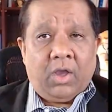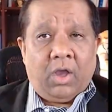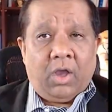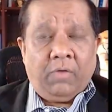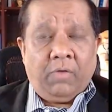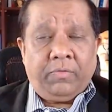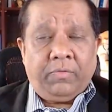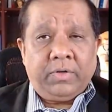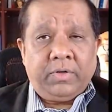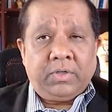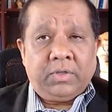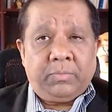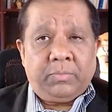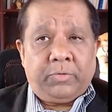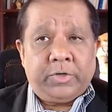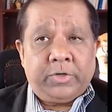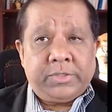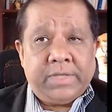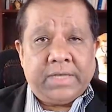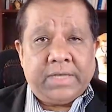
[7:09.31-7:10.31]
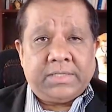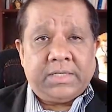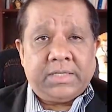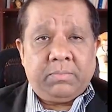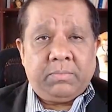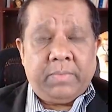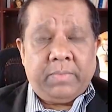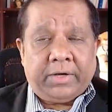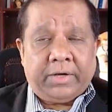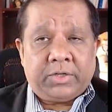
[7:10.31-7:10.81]
often
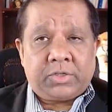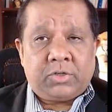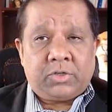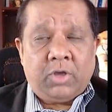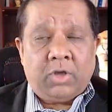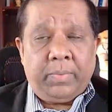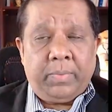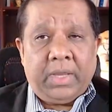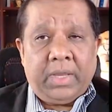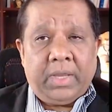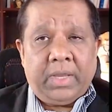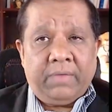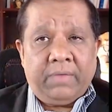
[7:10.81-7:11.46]
presented macroscopic